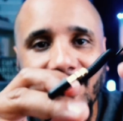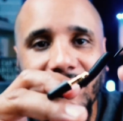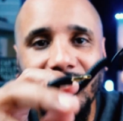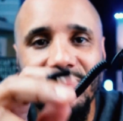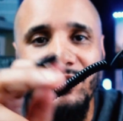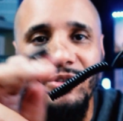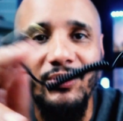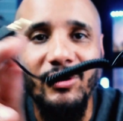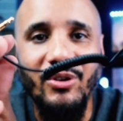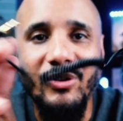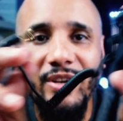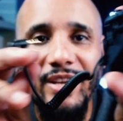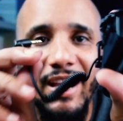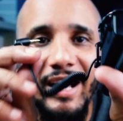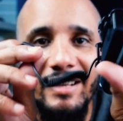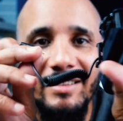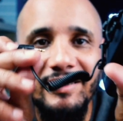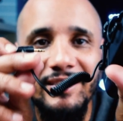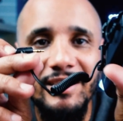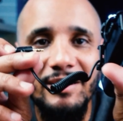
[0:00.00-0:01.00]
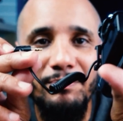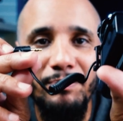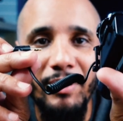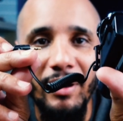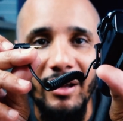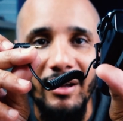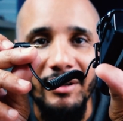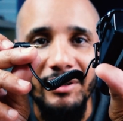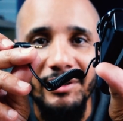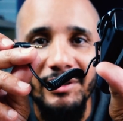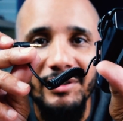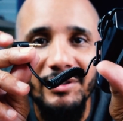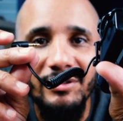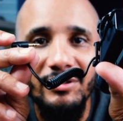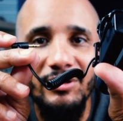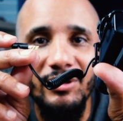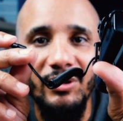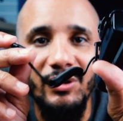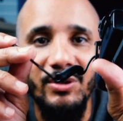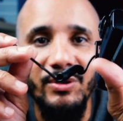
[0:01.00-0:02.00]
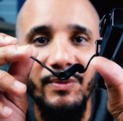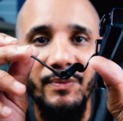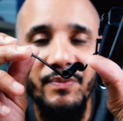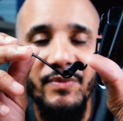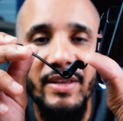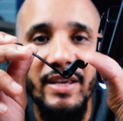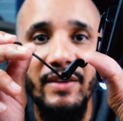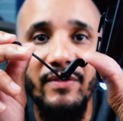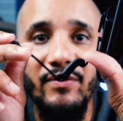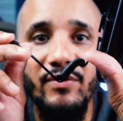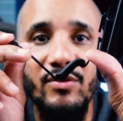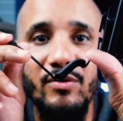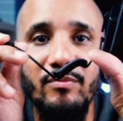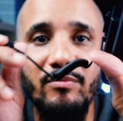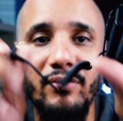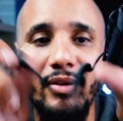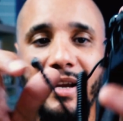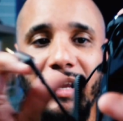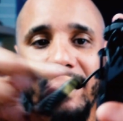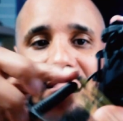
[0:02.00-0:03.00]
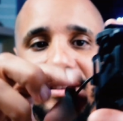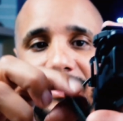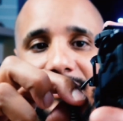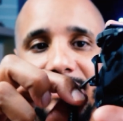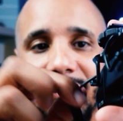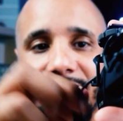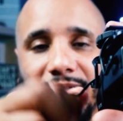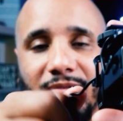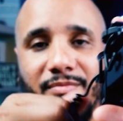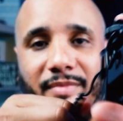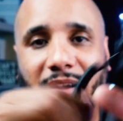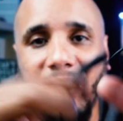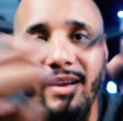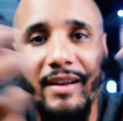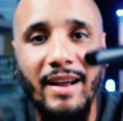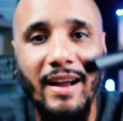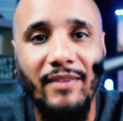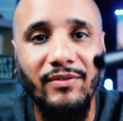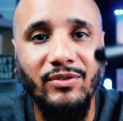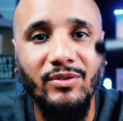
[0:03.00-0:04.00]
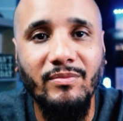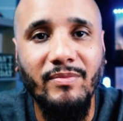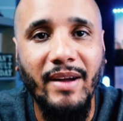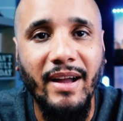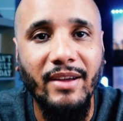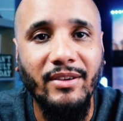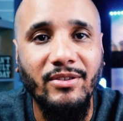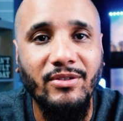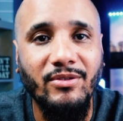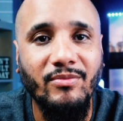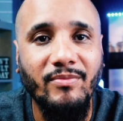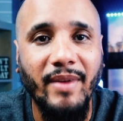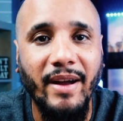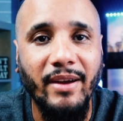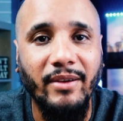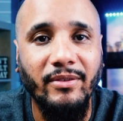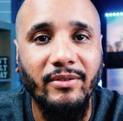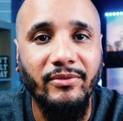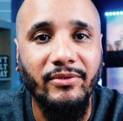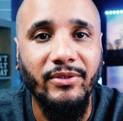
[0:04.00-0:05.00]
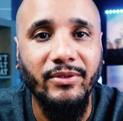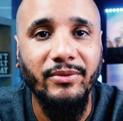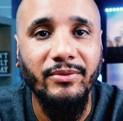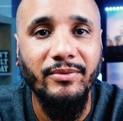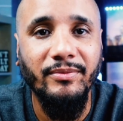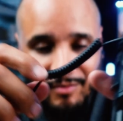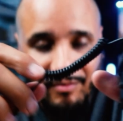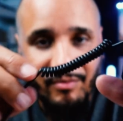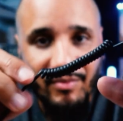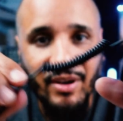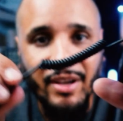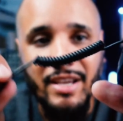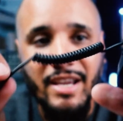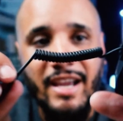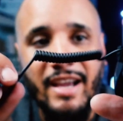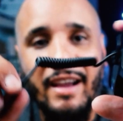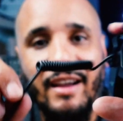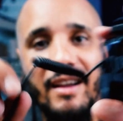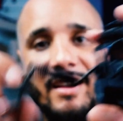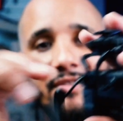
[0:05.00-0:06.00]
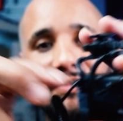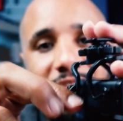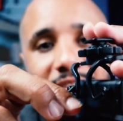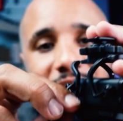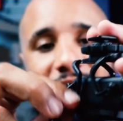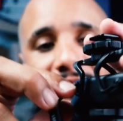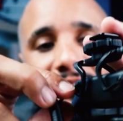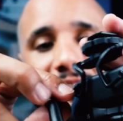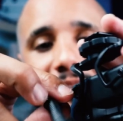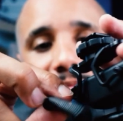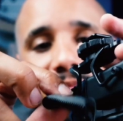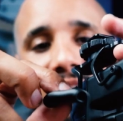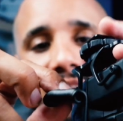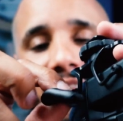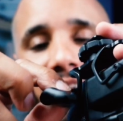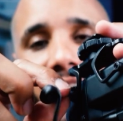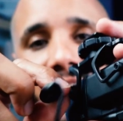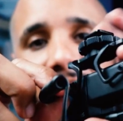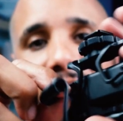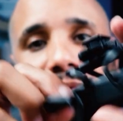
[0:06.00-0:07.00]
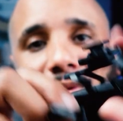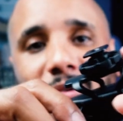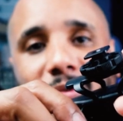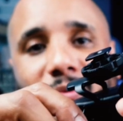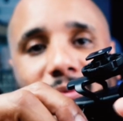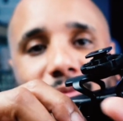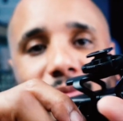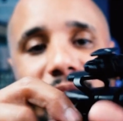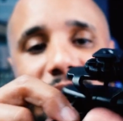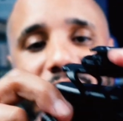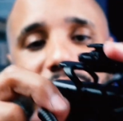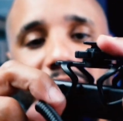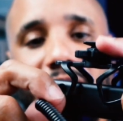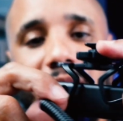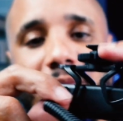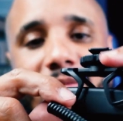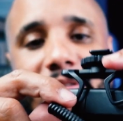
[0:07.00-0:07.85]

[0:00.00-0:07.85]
So it only has this plug. So if you break this, you might have to buy a new microphone. But yeah, this is something that I will wish for them